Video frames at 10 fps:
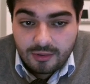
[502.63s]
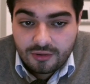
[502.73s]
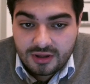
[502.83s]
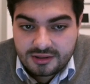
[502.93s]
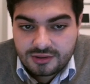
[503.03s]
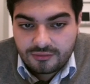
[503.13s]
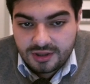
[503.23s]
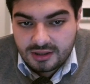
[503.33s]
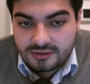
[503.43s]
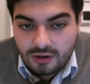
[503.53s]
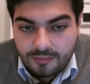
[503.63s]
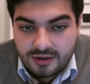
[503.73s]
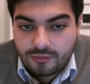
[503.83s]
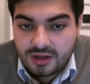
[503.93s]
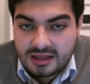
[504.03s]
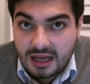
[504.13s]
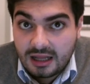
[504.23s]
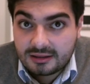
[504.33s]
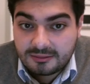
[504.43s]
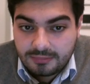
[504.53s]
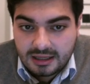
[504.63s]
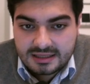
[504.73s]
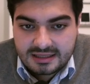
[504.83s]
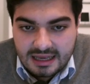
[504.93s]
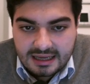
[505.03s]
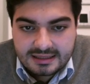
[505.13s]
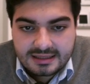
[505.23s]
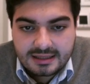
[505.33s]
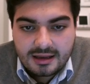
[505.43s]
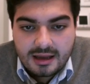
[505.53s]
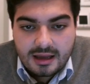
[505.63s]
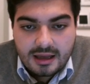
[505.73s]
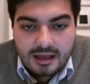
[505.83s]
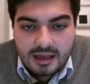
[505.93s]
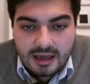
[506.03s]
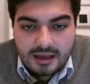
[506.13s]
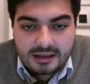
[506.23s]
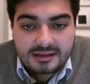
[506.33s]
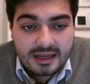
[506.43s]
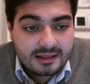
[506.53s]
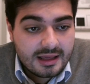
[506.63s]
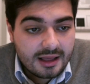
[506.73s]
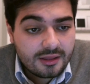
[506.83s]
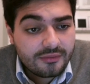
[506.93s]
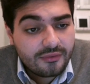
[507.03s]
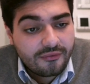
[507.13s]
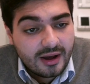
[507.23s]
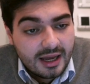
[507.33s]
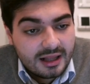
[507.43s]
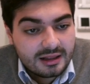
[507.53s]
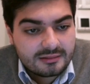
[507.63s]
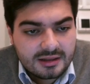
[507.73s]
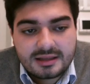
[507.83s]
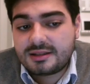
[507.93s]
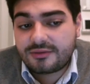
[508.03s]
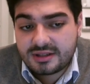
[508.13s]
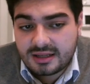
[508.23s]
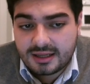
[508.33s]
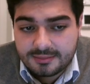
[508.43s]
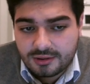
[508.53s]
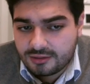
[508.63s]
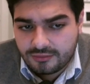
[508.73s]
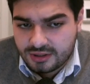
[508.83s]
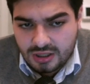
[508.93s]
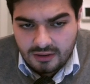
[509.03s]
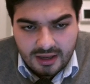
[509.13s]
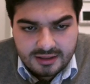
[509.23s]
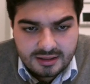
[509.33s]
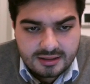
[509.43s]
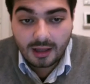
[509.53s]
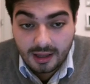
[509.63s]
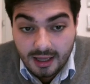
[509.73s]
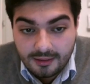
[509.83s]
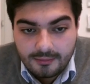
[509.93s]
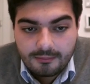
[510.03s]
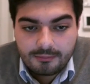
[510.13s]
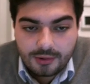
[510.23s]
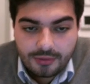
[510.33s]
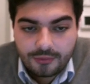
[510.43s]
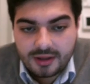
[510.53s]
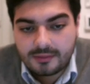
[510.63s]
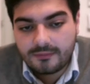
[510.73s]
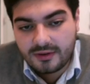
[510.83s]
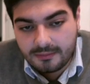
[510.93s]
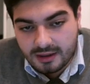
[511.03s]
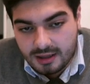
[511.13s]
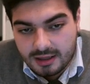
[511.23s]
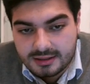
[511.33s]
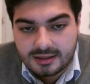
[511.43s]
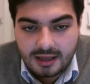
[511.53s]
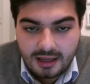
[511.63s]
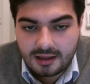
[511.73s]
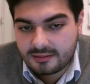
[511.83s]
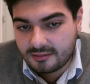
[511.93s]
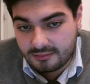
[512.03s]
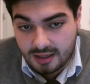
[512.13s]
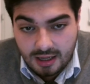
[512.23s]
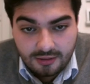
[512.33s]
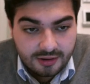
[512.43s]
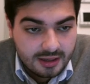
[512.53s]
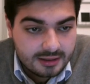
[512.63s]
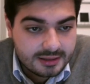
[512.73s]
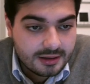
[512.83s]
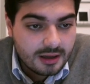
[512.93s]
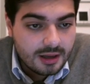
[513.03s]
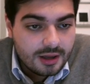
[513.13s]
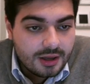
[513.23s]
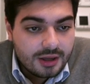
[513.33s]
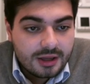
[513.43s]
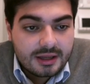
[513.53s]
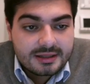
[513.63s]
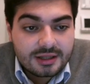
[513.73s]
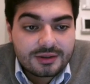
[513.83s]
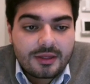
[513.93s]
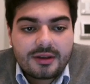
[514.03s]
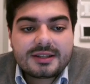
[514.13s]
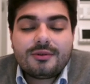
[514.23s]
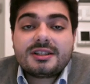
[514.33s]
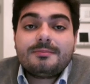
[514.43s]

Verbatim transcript: more than two windows open with Alt plus X. And at the end of the file is the resize mode, which I've added, again, both with Vim keys and the arrow keys. So this was